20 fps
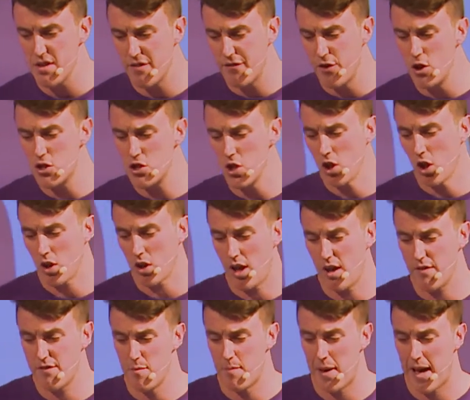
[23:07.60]
the future look
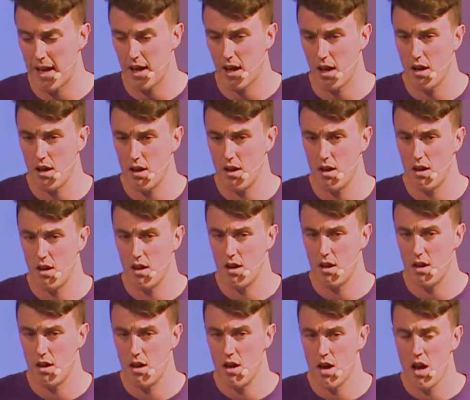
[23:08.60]
like for Banqer?
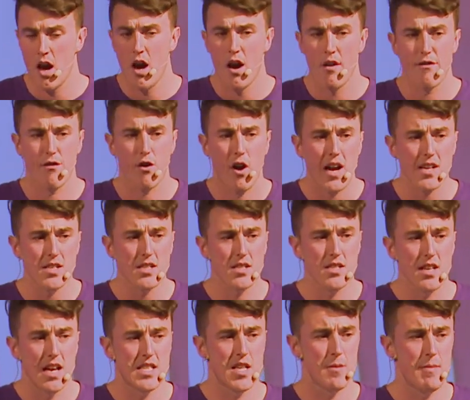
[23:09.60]
For us,
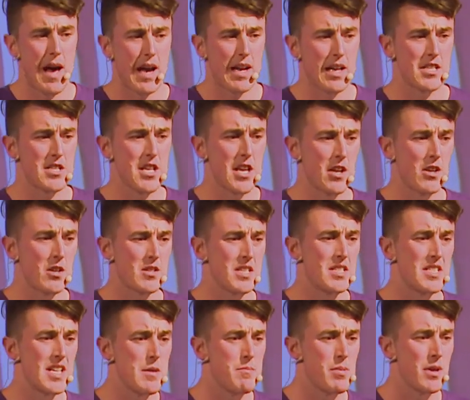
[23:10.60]
it's about continuing to
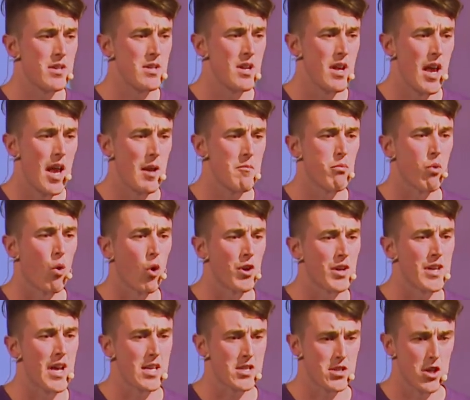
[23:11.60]
deepen and
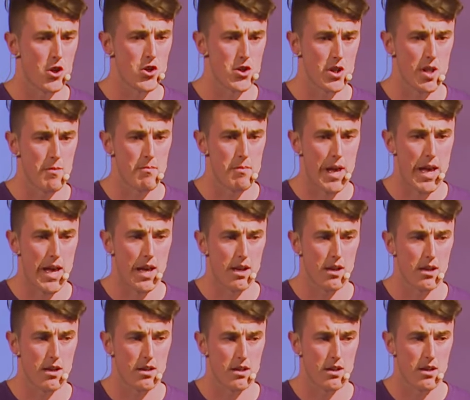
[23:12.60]
broaden our social impact.
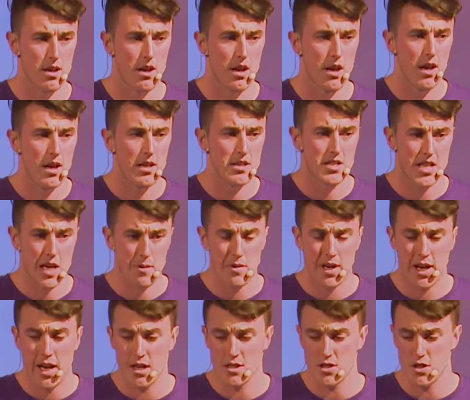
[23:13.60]

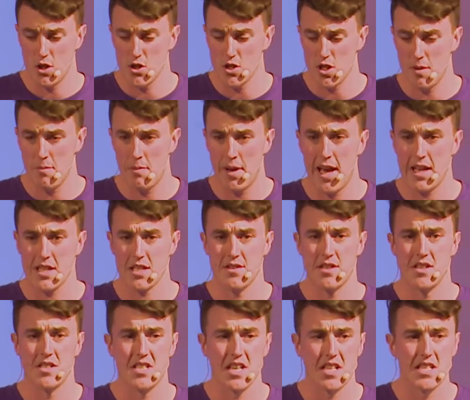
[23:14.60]
Deepening our social impact in
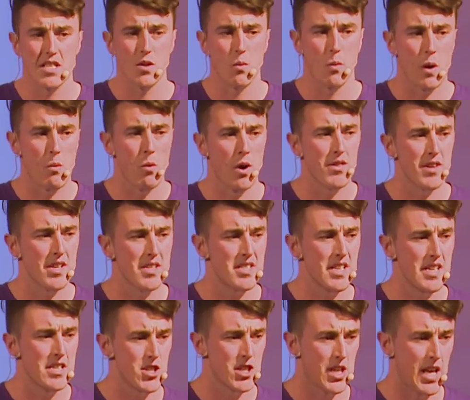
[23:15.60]
the sense that we want this
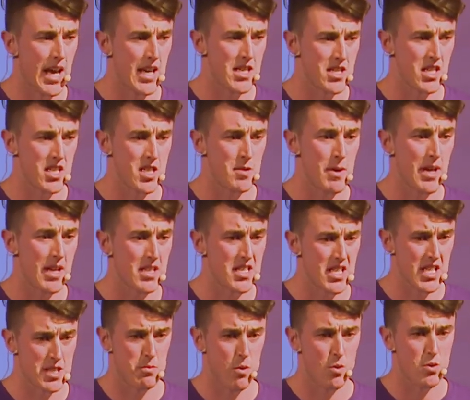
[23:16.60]
education to be
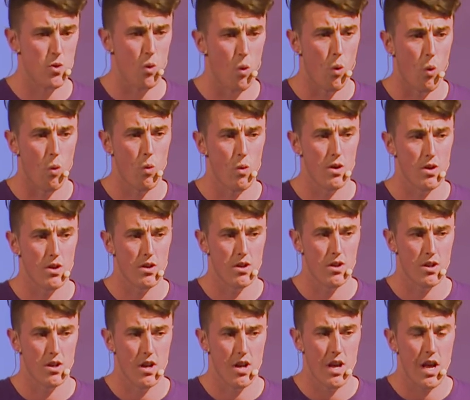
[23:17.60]
accessible to all.
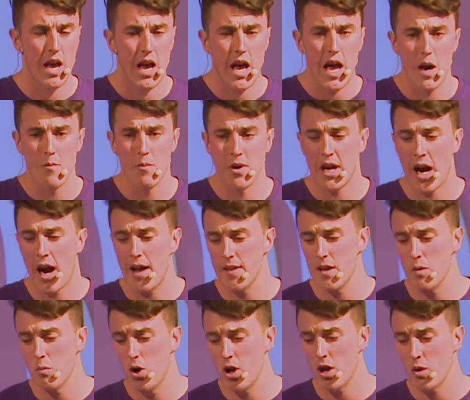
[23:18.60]
And we're currently
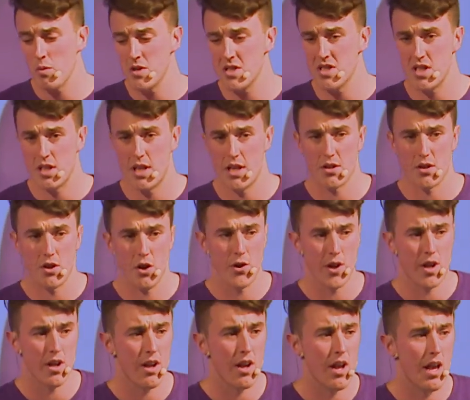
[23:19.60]
working with Select
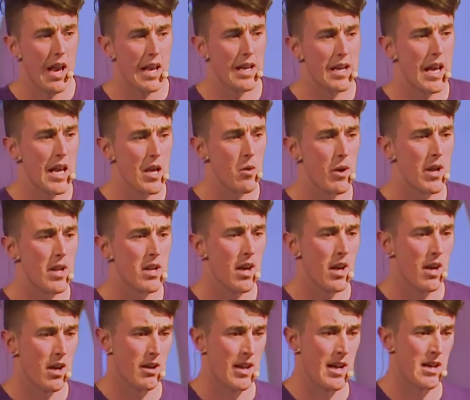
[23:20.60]
Kuta and Iwi
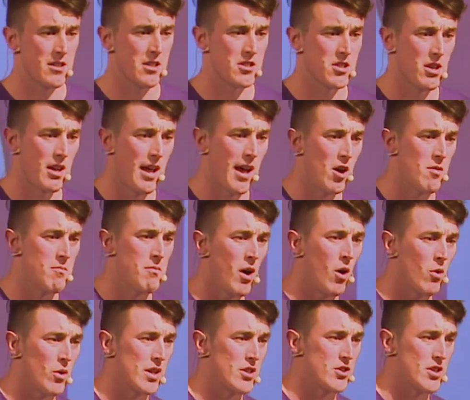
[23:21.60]
around a Te Reo Māori